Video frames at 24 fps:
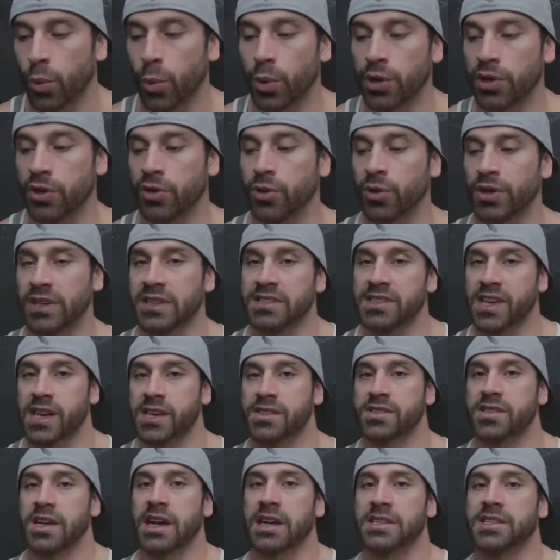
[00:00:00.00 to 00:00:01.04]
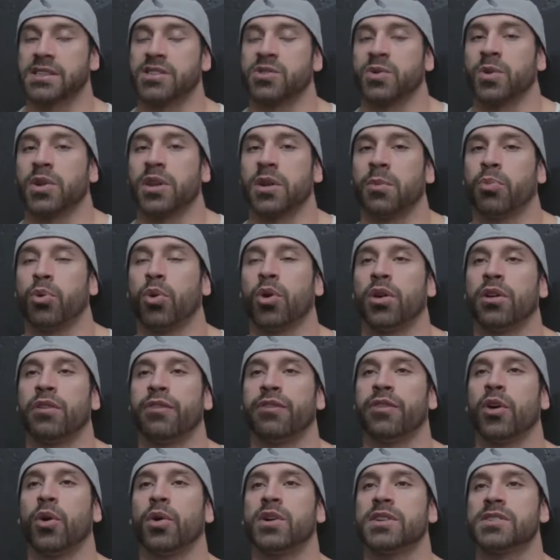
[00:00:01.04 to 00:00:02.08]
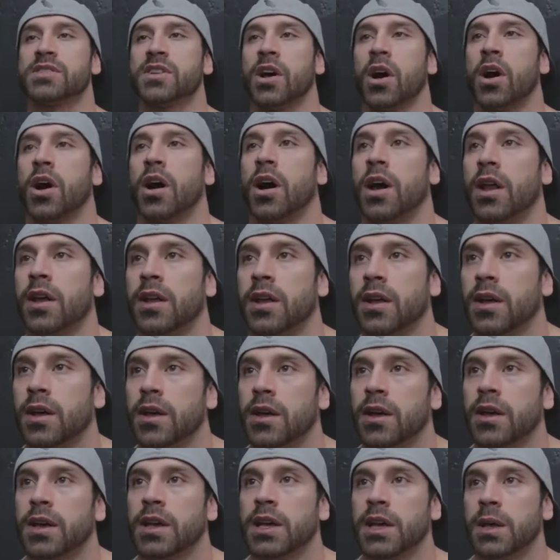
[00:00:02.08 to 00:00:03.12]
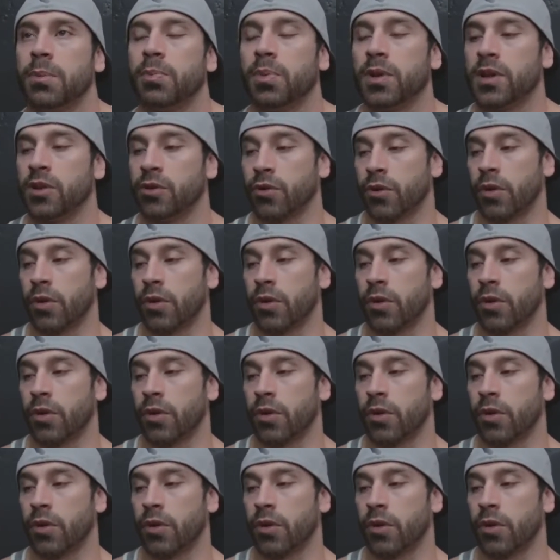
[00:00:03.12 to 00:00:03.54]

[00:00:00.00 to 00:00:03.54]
when you're doing this exercise, it's really important to focus on keeping